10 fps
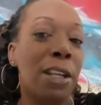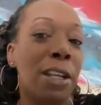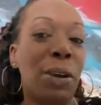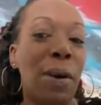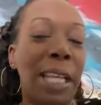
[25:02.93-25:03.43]

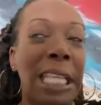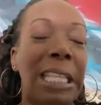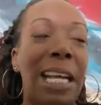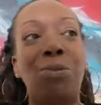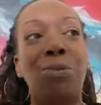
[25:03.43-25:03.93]
So I think
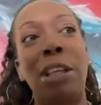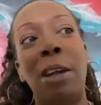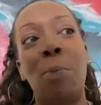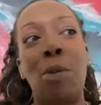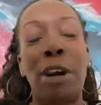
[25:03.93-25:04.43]
that's really
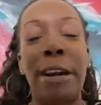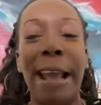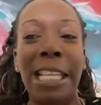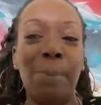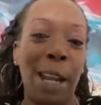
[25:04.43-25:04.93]
an important
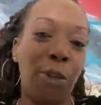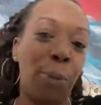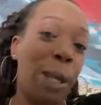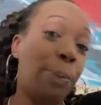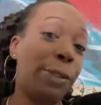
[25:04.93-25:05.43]
aspect for
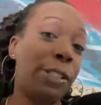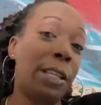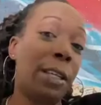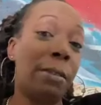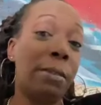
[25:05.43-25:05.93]
people
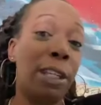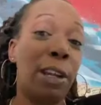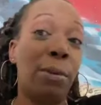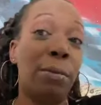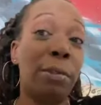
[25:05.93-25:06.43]
to,
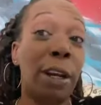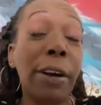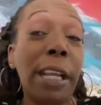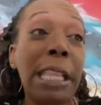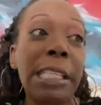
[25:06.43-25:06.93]

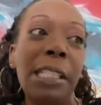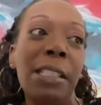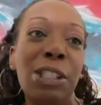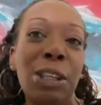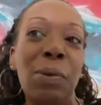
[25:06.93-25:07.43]
learn and
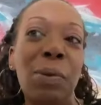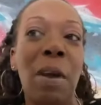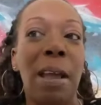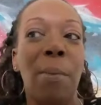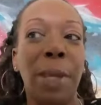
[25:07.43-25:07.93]
listen to,
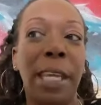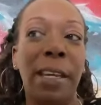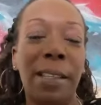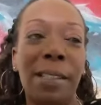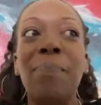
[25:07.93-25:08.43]

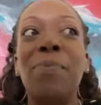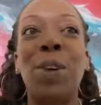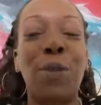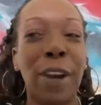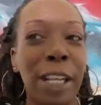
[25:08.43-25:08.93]
because
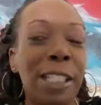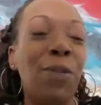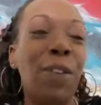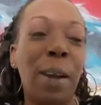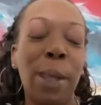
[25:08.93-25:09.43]
your friends
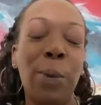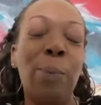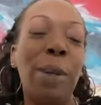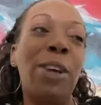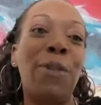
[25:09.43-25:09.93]
and family will
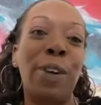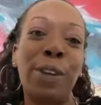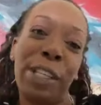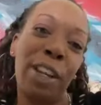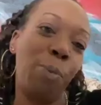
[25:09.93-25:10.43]
be the
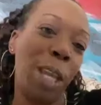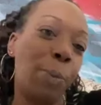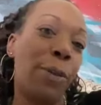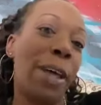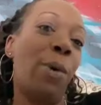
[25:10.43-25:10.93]
first set of
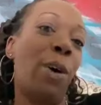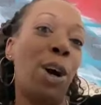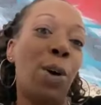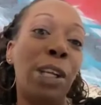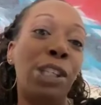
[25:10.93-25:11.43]
people that will
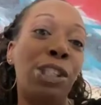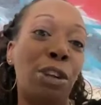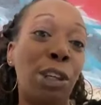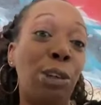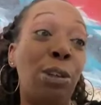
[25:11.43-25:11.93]
always show
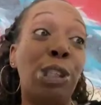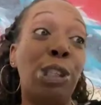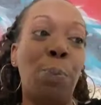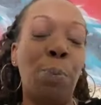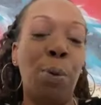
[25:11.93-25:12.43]
you the
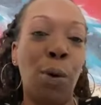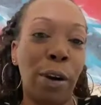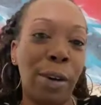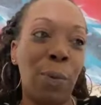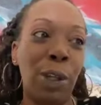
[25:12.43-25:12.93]

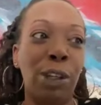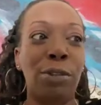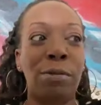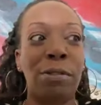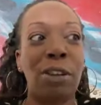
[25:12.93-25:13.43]
support when
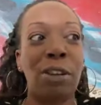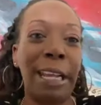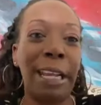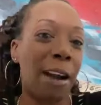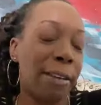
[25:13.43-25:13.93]
you're
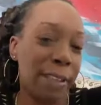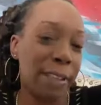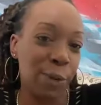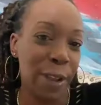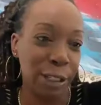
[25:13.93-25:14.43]
starting out in
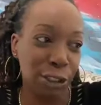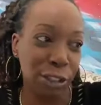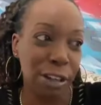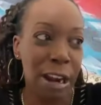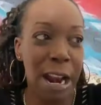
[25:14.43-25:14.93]
this
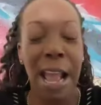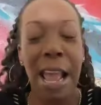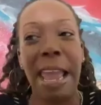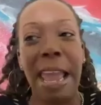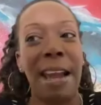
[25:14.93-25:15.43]
venture.
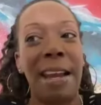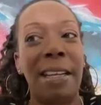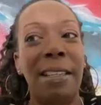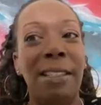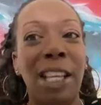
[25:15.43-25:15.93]

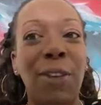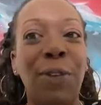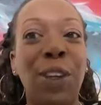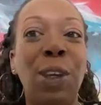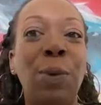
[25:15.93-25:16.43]
And if
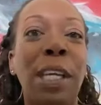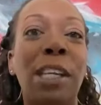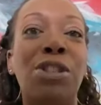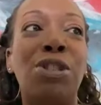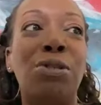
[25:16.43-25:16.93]
you
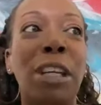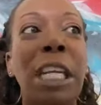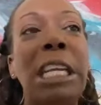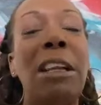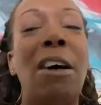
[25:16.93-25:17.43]
can
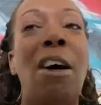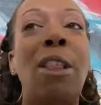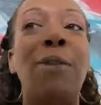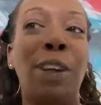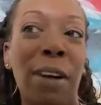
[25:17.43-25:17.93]
treat all
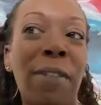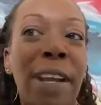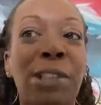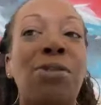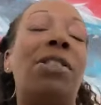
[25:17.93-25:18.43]
of your
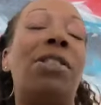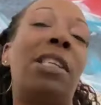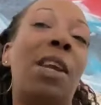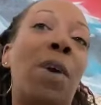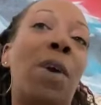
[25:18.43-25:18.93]
investors the
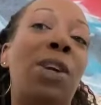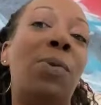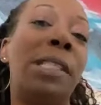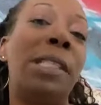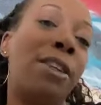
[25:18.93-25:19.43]
same way you
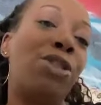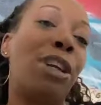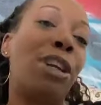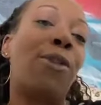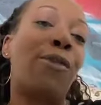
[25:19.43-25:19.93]
intend to
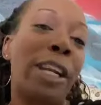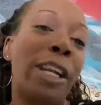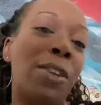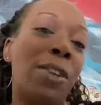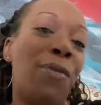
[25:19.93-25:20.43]
treat your
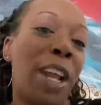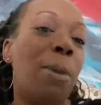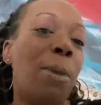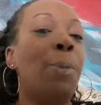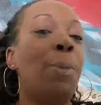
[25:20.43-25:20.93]
friends and family,
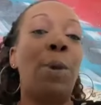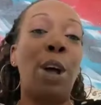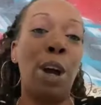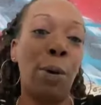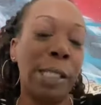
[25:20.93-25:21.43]
people will
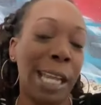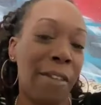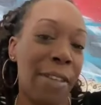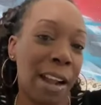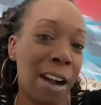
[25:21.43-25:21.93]
always have
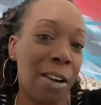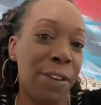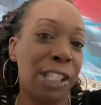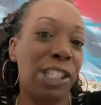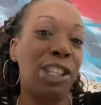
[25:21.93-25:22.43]
that
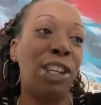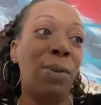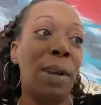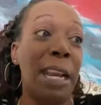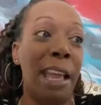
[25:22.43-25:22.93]
confidence in
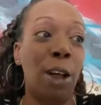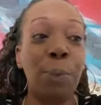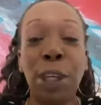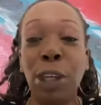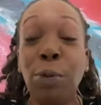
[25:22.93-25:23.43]
you and help
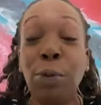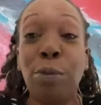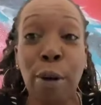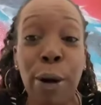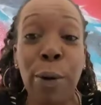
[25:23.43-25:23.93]
you
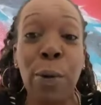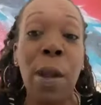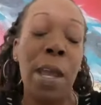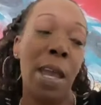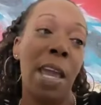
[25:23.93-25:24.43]
grow
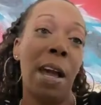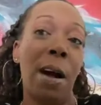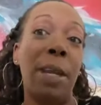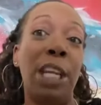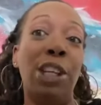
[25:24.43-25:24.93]

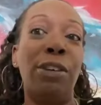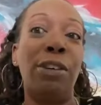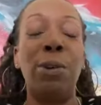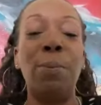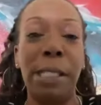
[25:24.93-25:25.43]
in your
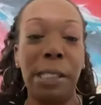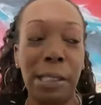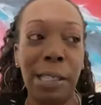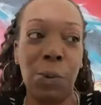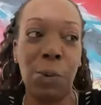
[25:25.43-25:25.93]
own
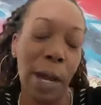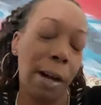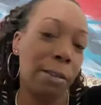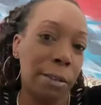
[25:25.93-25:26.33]
business as well.